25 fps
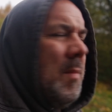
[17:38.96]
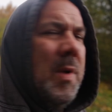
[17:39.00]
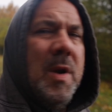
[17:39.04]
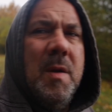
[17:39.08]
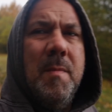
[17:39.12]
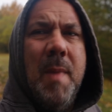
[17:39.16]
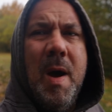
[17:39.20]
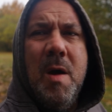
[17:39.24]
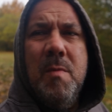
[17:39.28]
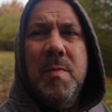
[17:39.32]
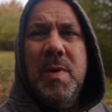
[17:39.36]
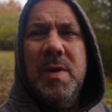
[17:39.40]
But at
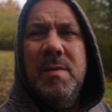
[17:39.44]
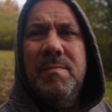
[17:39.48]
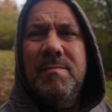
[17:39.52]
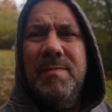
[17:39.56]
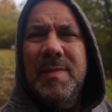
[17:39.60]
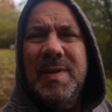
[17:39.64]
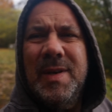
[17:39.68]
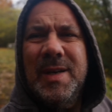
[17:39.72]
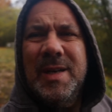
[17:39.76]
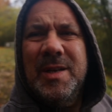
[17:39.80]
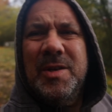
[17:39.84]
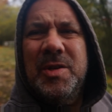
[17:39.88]
the moment,
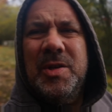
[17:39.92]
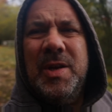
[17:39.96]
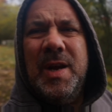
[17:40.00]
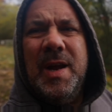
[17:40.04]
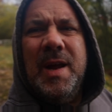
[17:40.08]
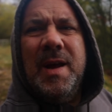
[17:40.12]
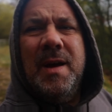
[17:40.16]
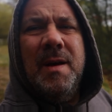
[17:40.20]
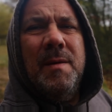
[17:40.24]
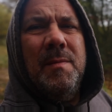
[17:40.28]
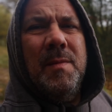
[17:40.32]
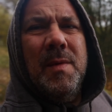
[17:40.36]
I'm going to sit
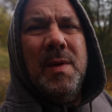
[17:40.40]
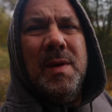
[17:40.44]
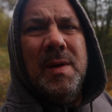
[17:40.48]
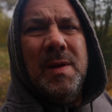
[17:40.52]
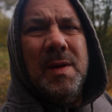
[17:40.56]
here.